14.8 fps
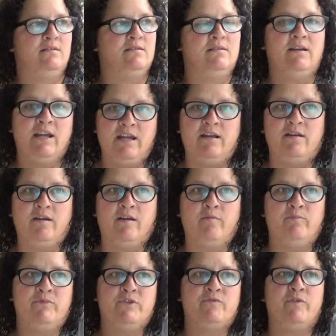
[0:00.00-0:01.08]
Again,
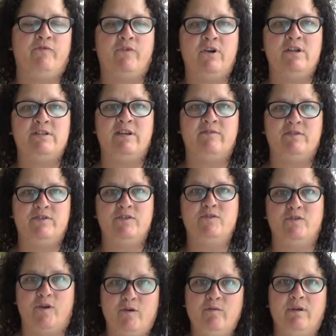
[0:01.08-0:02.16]
I'm just referring to San
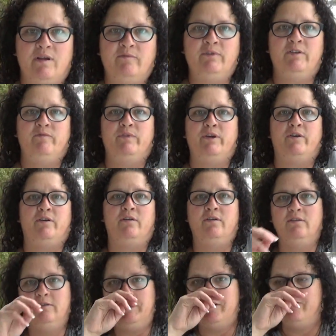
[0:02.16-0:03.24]
Francisco. I've lived there,
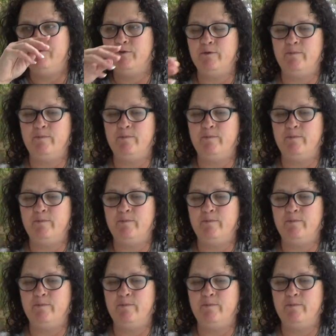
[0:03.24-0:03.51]
for